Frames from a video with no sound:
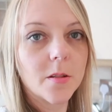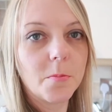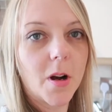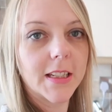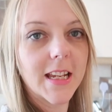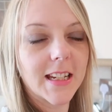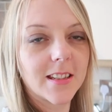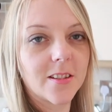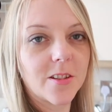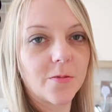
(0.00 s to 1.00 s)
My
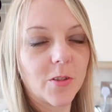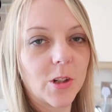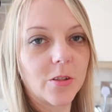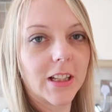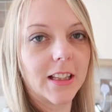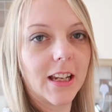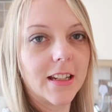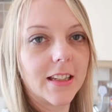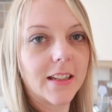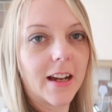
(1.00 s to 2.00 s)
next Zoflora
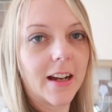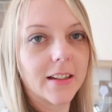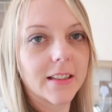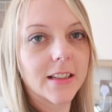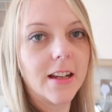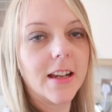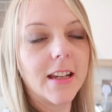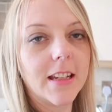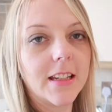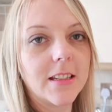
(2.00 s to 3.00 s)
cleaning hack
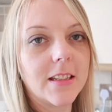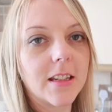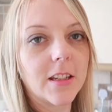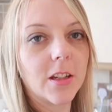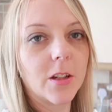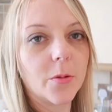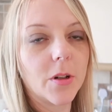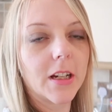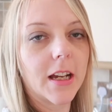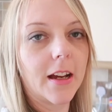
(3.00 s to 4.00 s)
is
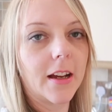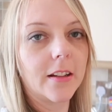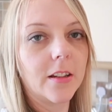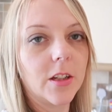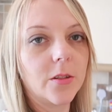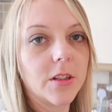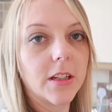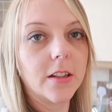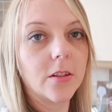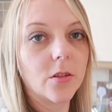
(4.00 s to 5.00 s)
you can use
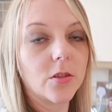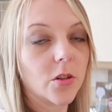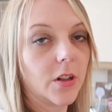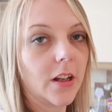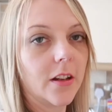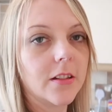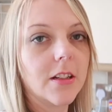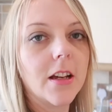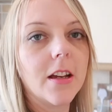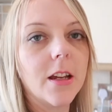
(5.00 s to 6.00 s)
it in your toilet.
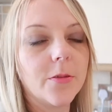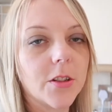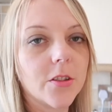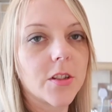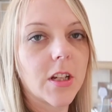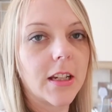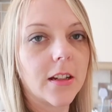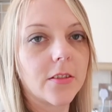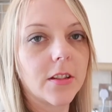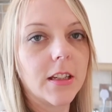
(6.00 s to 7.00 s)
If you just
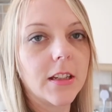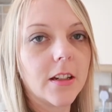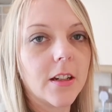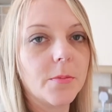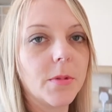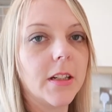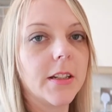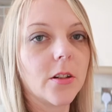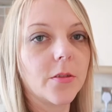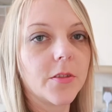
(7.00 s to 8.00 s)
take the
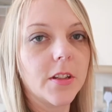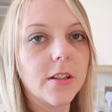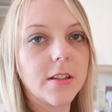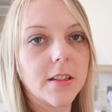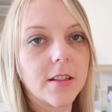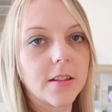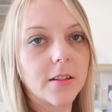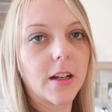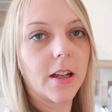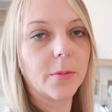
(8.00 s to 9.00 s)
lid off the
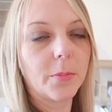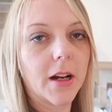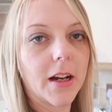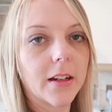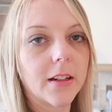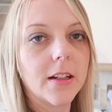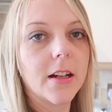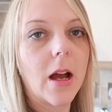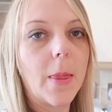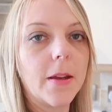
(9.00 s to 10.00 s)
cistern at the back
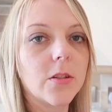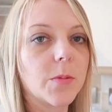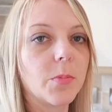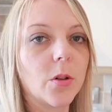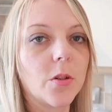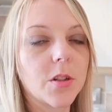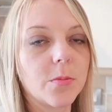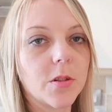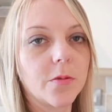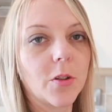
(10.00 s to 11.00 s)
and then just pour
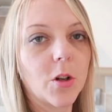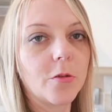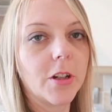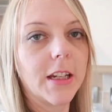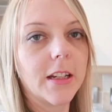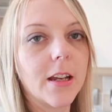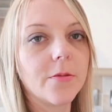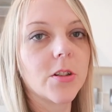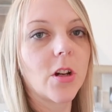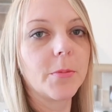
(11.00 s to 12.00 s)
some Zoflora in,
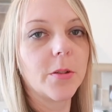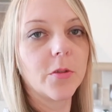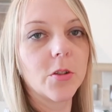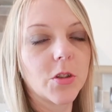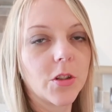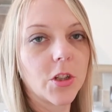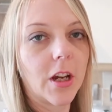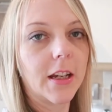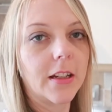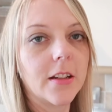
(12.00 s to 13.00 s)
every time you flush the
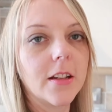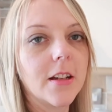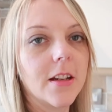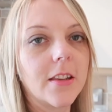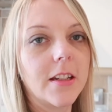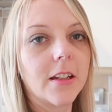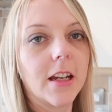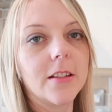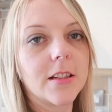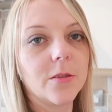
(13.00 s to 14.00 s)
chain then you
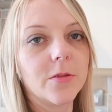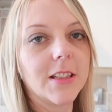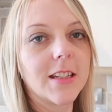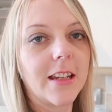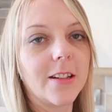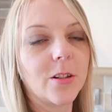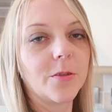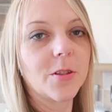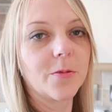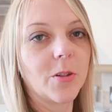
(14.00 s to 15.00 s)
get this lovely scent
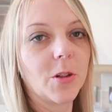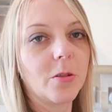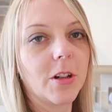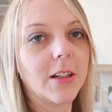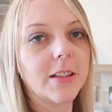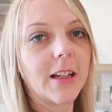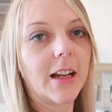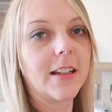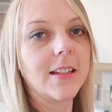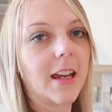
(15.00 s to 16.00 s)
of Zoflora,
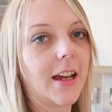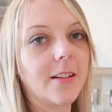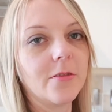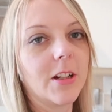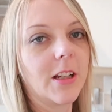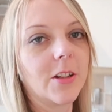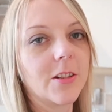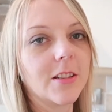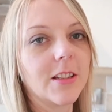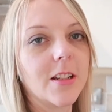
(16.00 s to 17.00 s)
and it, yeah, really good.